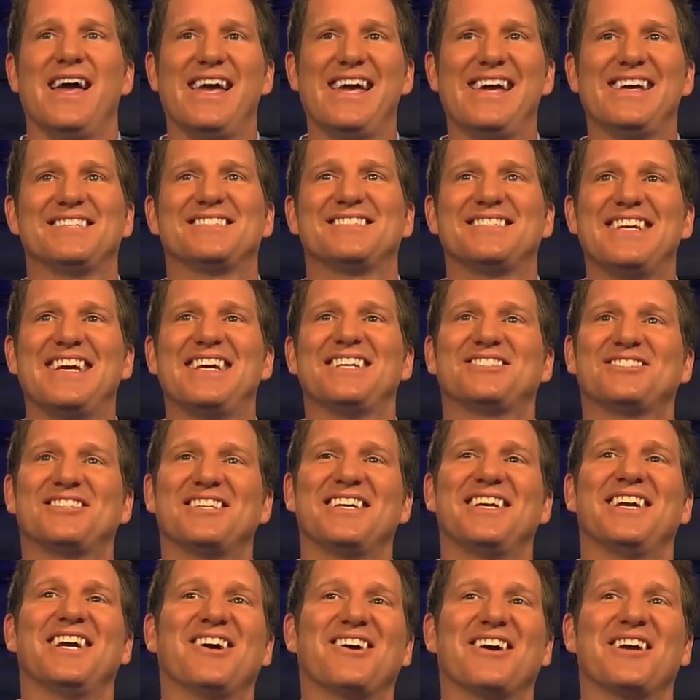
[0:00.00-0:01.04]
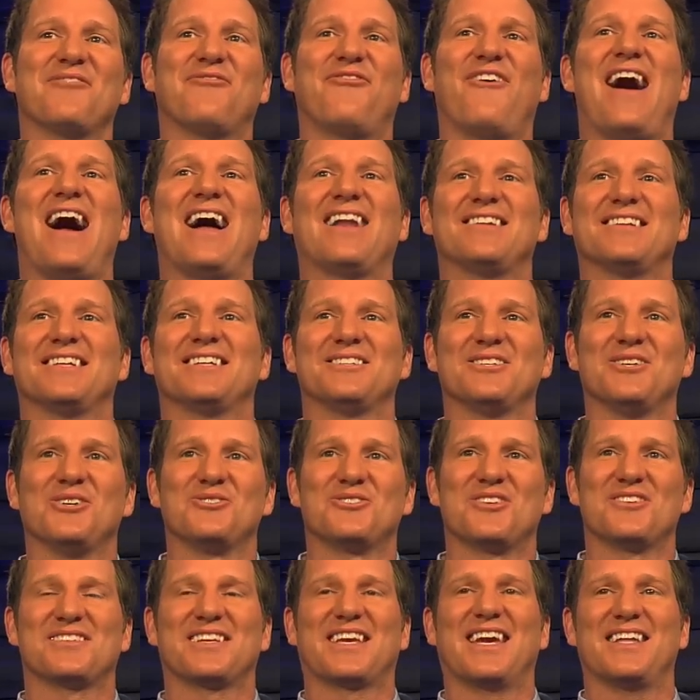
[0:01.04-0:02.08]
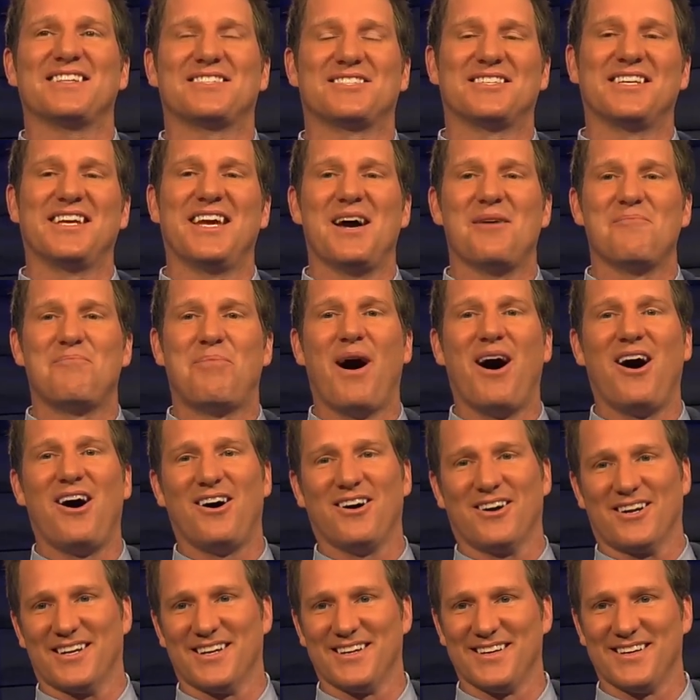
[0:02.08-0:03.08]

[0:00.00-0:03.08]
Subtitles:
Is this the year he finally loses against CM Punk?